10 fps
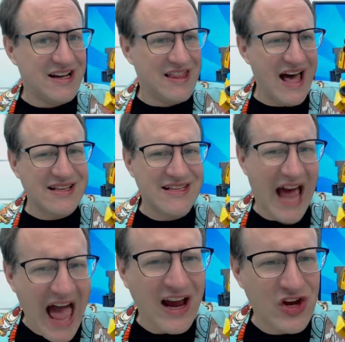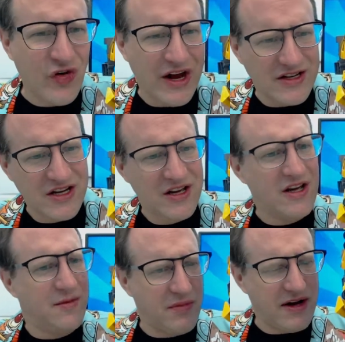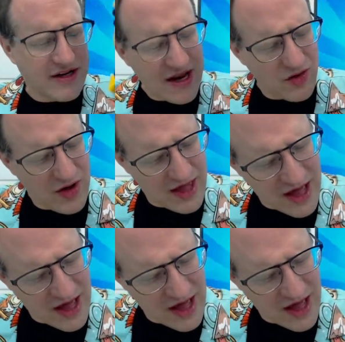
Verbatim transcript: that's accurate. But anyway,